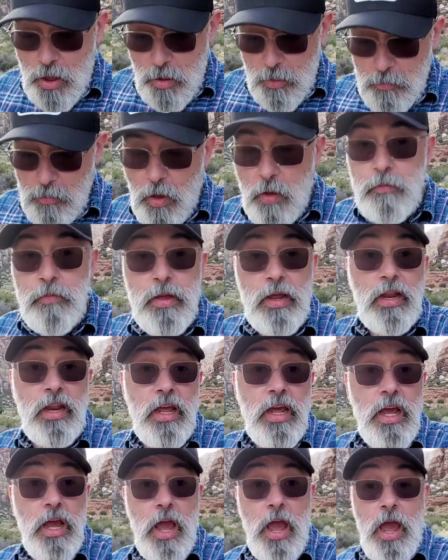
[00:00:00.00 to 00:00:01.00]
I'm
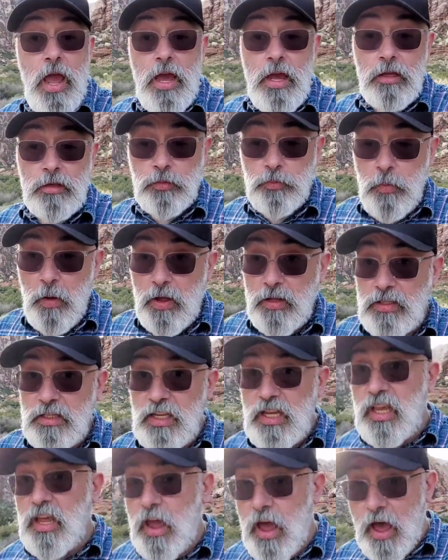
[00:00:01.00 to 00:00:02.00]
meeting a
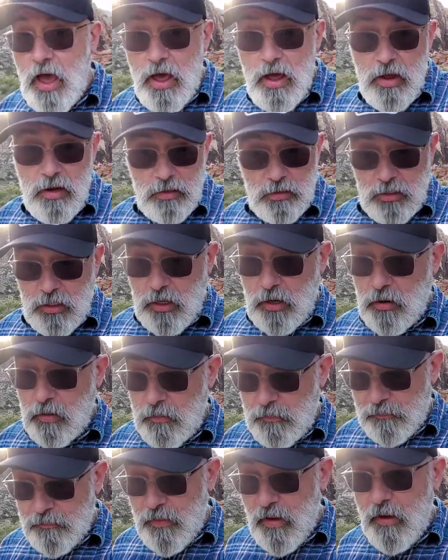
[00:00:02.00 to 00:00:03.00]
sponsee at
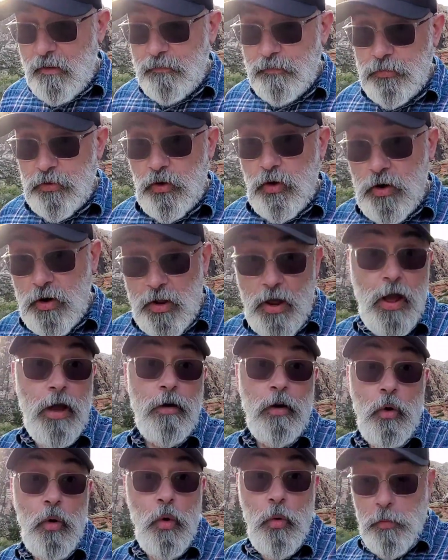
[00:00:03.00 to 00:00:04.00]

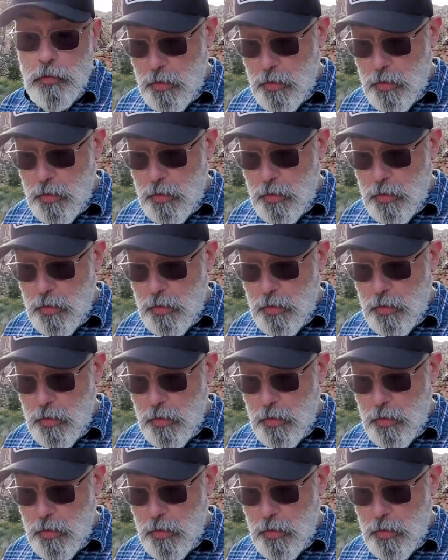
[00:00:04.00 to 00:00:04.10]
5:30, I